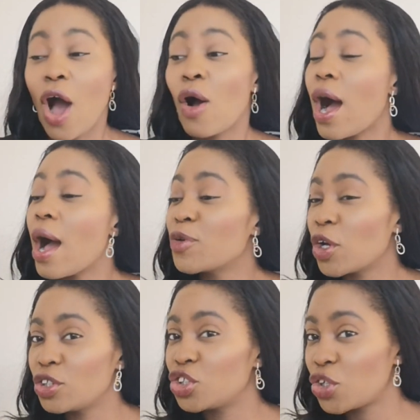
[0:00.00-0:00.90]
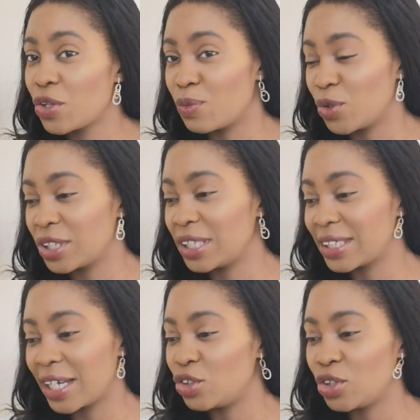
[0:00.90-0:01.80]
Oh, I'm going to show them what's
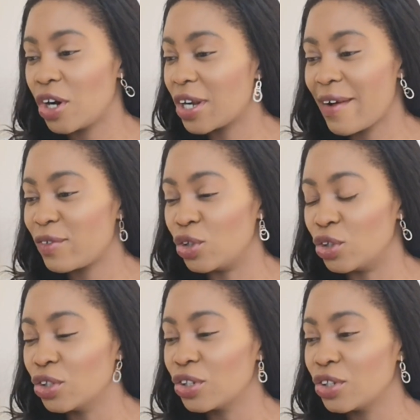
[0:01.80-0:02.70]
inside. You can't have a look.